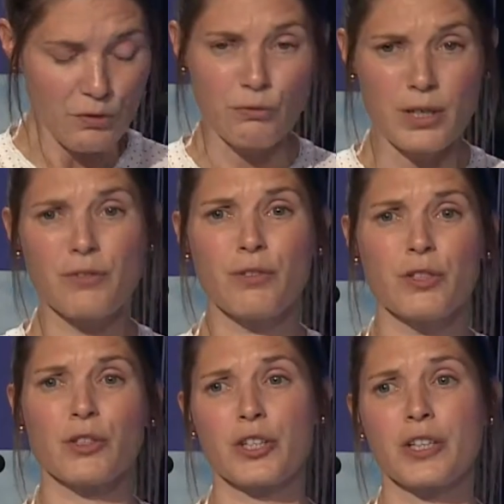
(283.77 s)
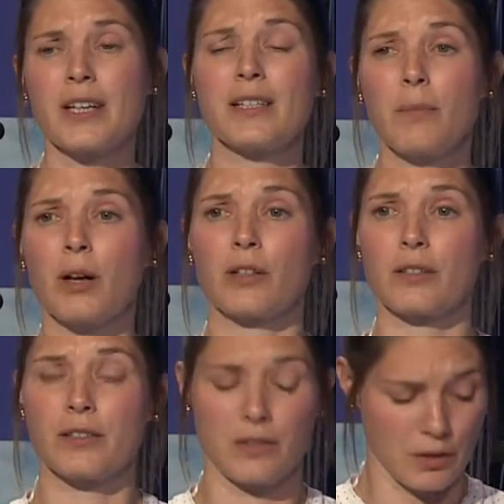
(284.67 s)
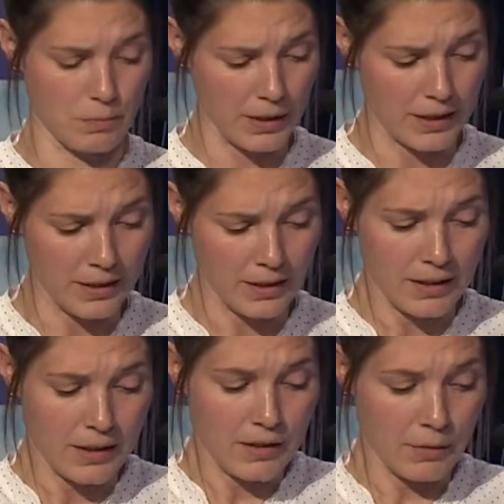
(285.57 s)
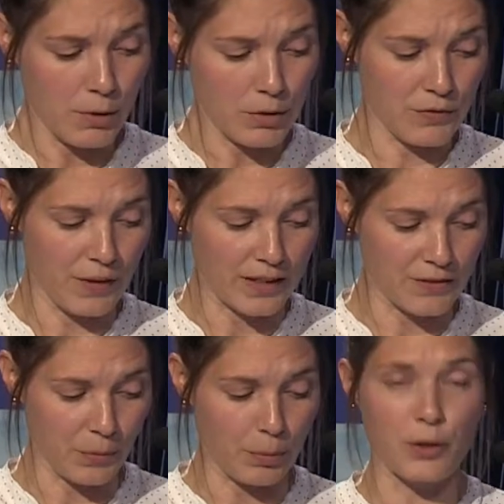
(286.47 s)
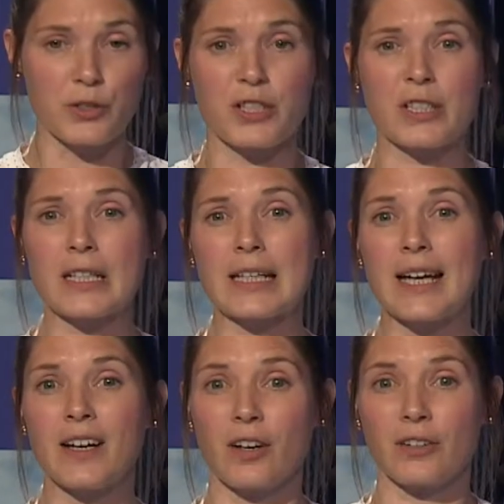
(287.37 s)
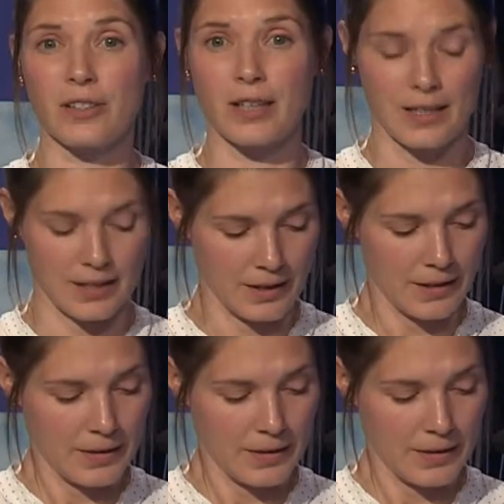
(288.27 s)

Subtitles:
risk reduction is modelled to be the most effective approach to delay onset.